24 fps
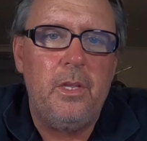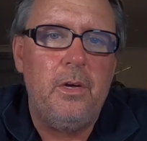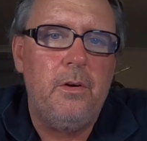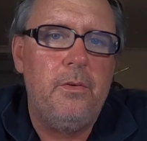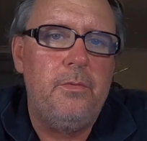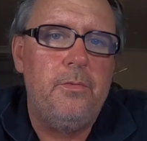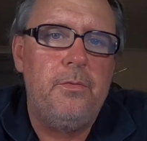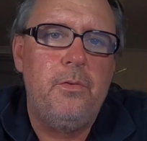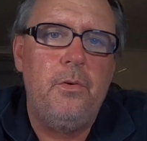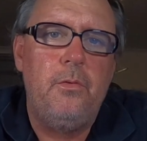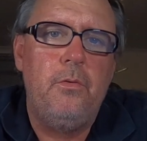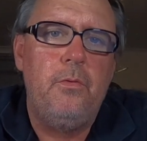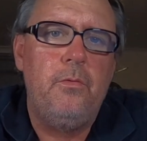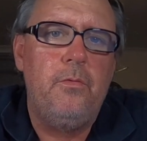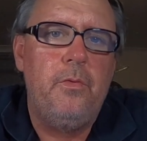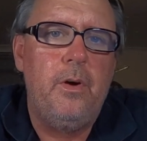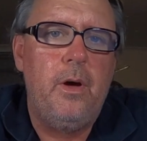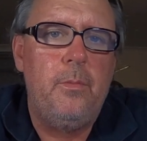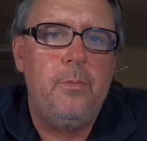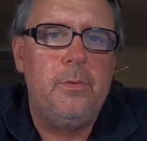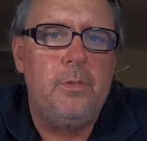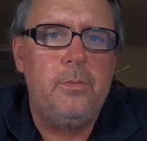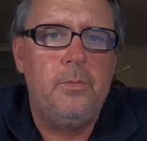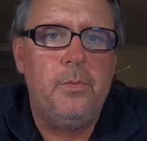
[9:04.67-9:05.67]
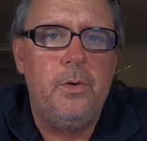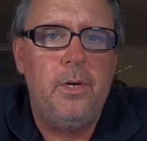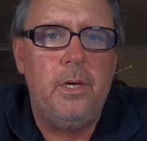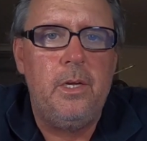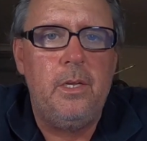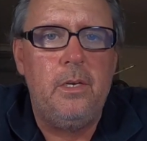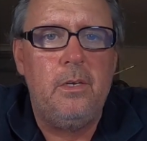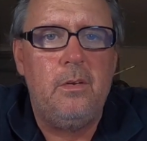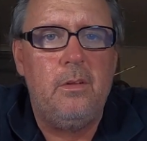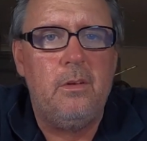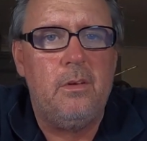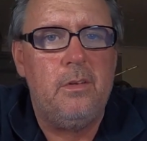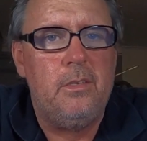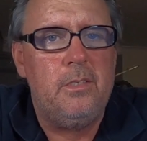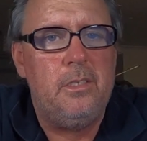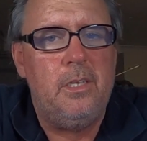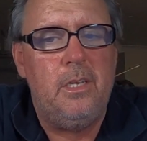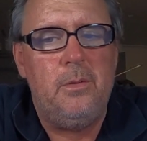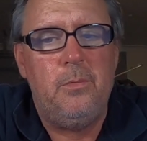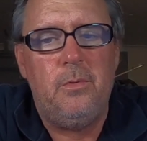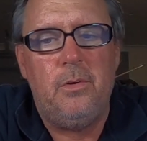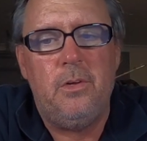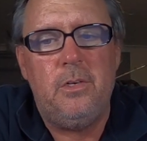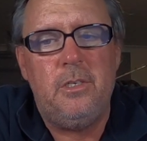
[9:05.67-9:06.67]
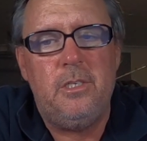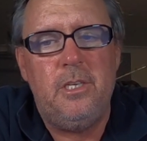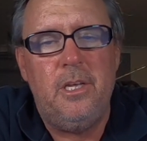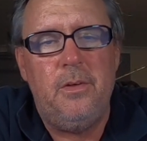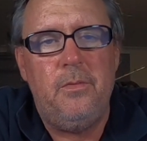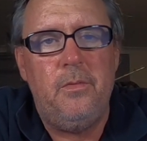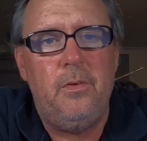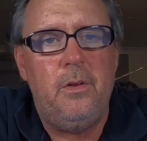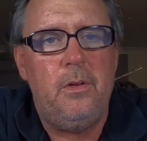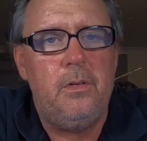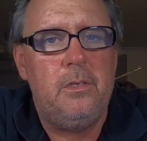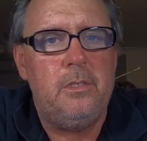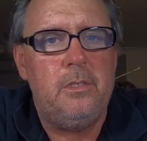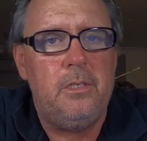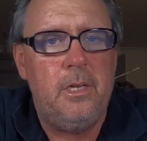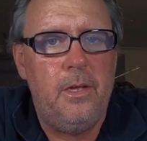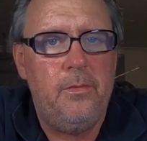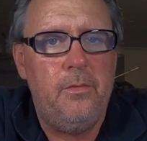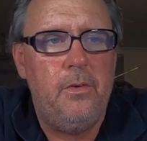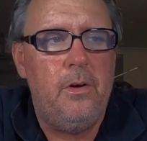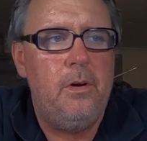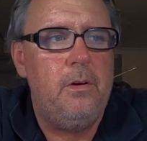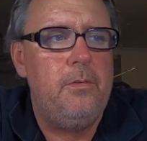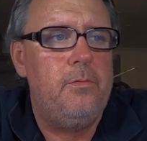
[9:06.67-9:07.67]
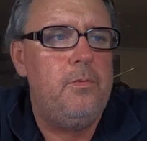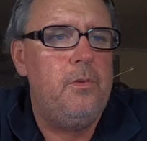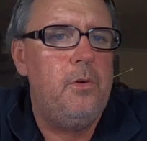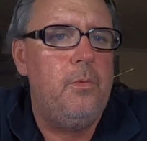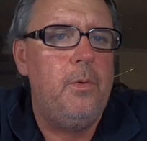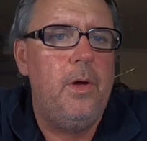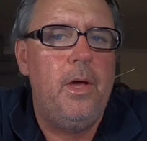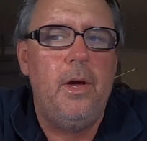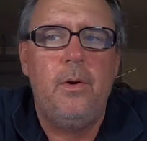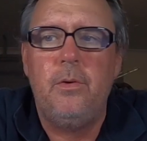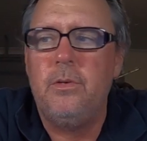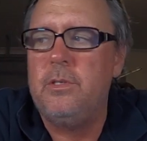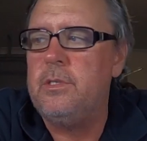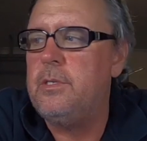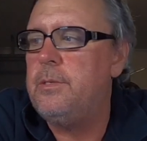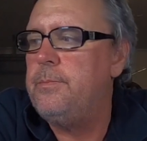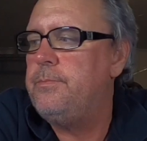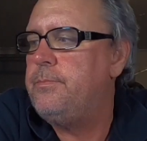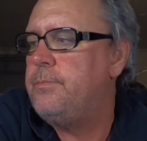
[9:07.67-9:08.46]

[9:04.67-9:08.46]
They were few and far between. Like I said, we got seven in a few hours.